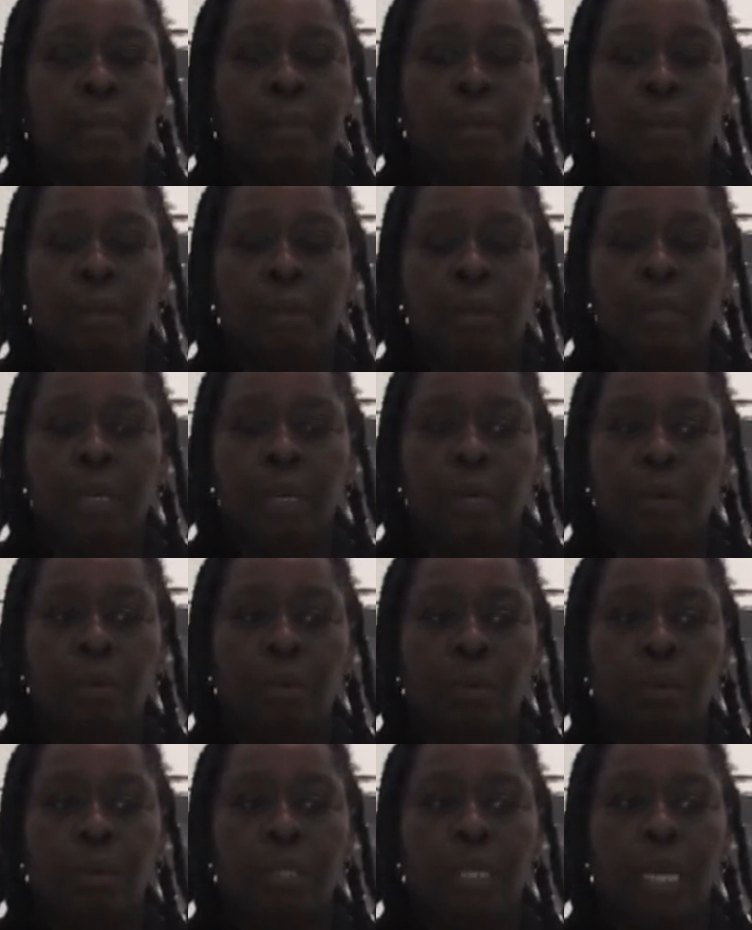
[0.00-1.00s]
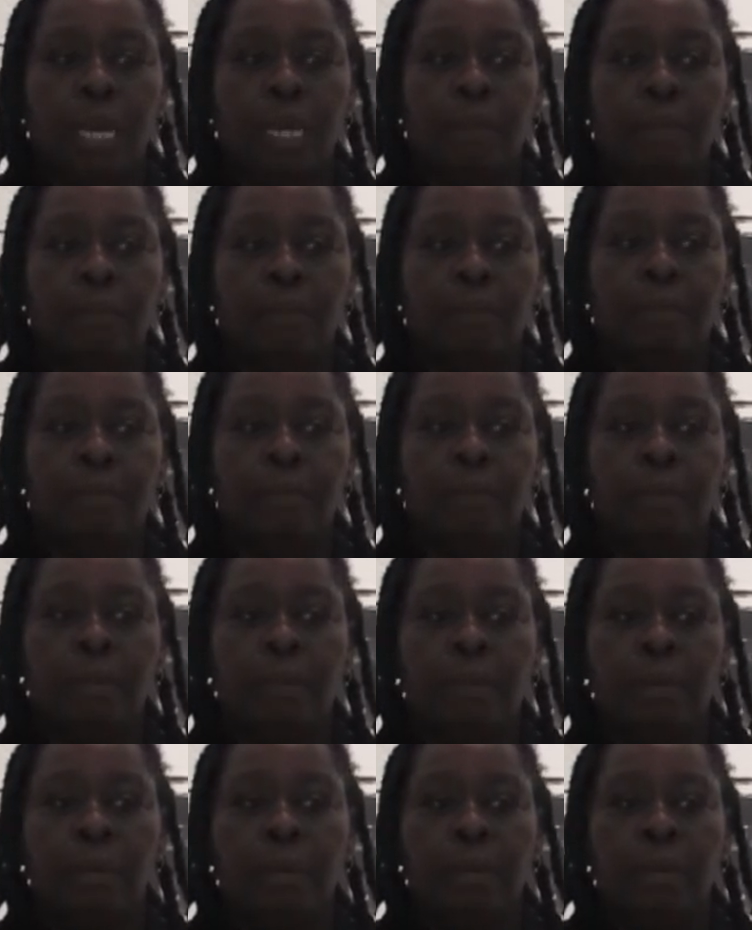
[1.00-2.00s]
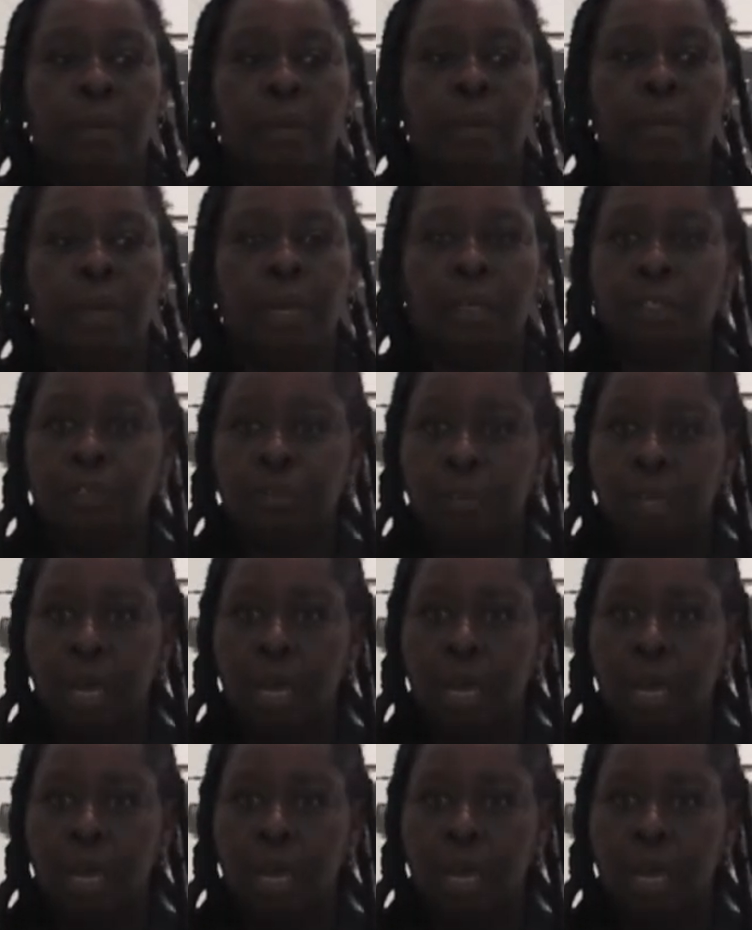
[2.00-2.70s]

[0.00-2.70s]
what are they called? Kind of country